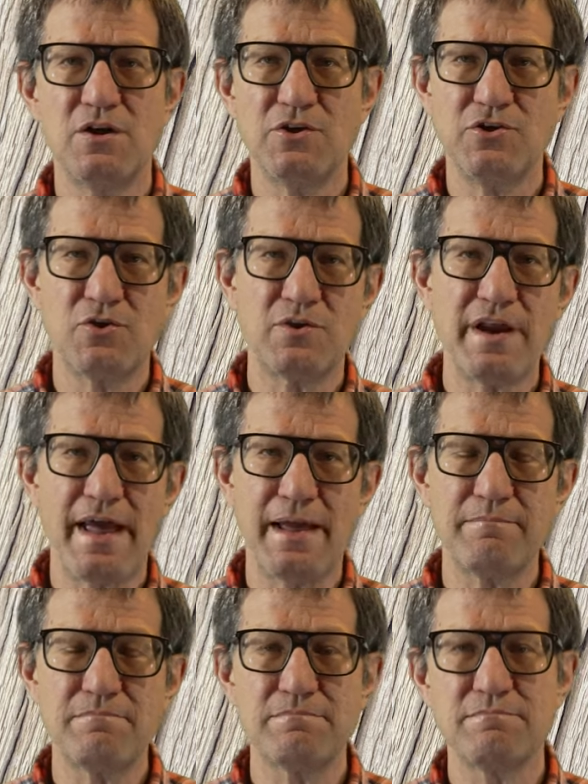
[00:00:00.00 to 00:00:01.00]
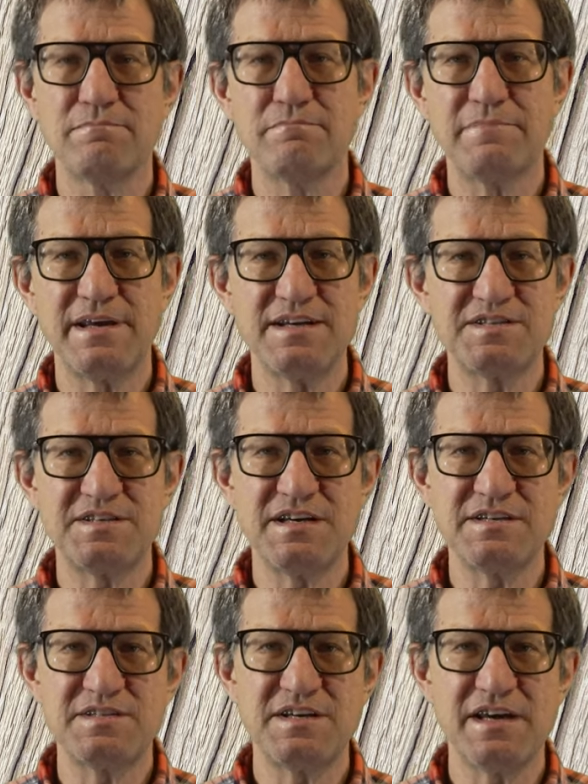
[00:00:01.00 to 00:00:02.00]
Your name,
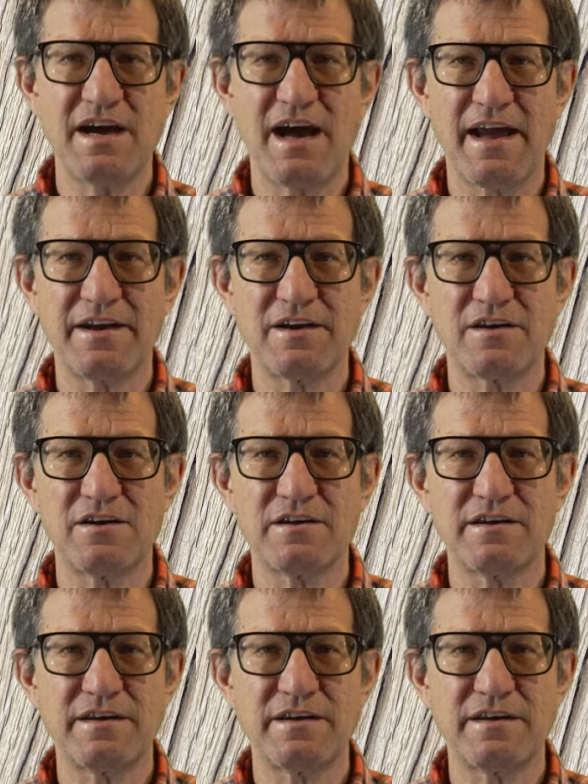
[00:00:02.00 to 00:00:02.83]
PCT hiker,